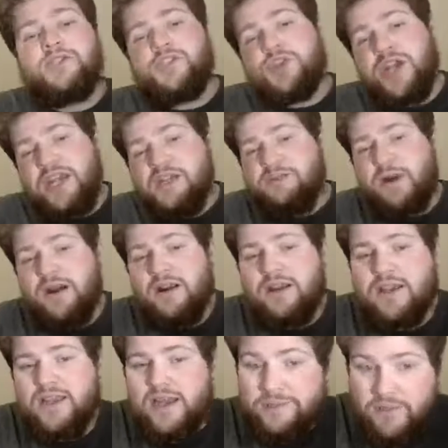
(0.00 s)

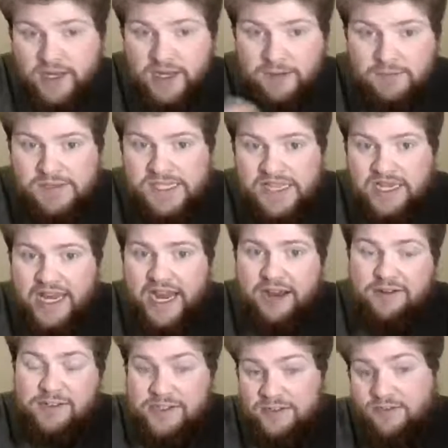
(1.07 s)
trademark, I'm going to update a
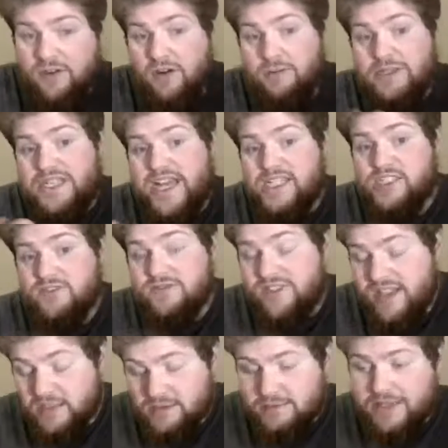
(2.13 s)
character for a potential
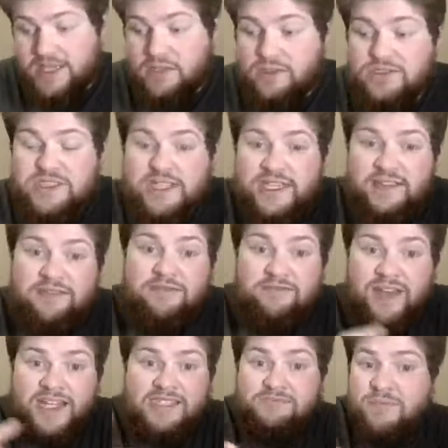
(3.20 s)
film, and it looks like
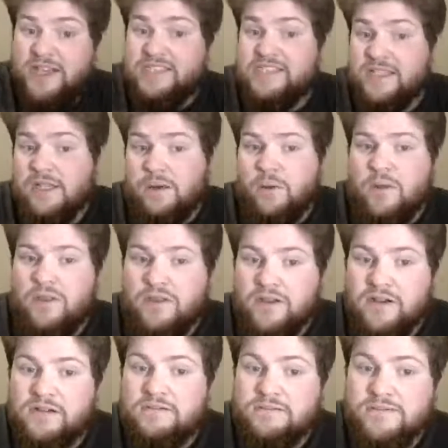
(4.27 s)
that's basically what
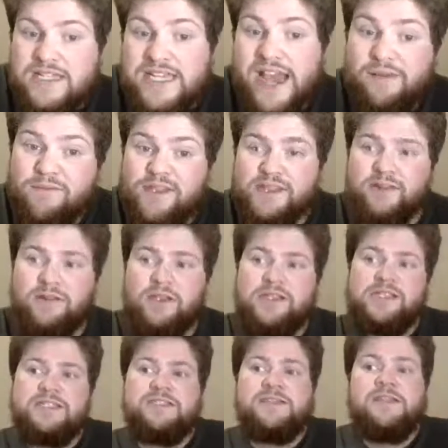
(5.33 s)
they're adapting, or at
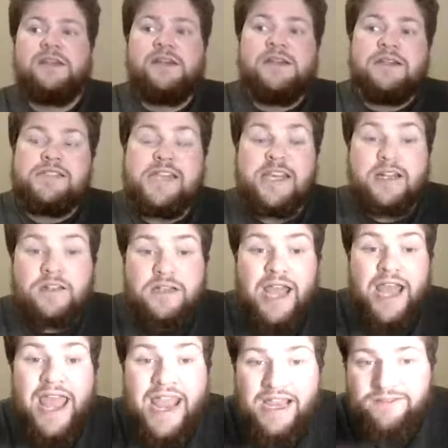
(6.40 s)
least taking a
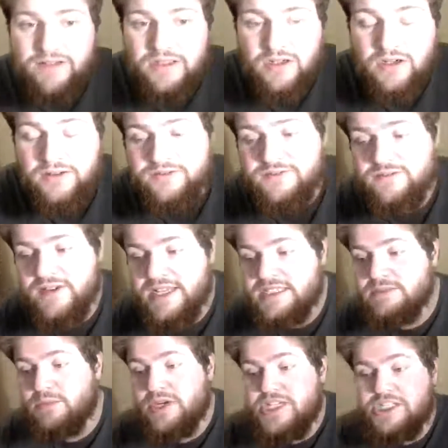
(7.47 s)
heck of a lot of
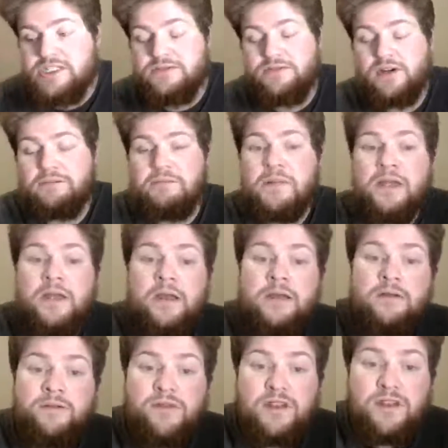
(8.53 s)
inspiration from
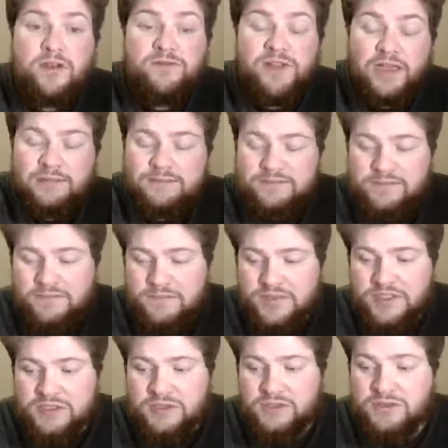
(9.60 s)
for the new film.
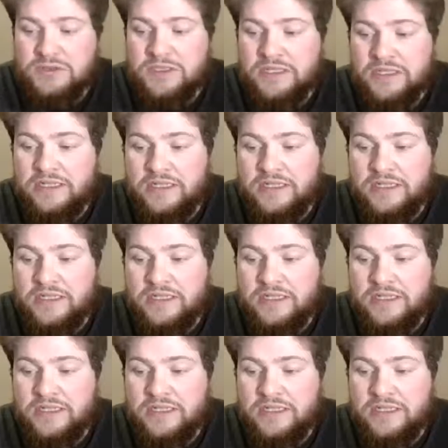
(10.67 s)
So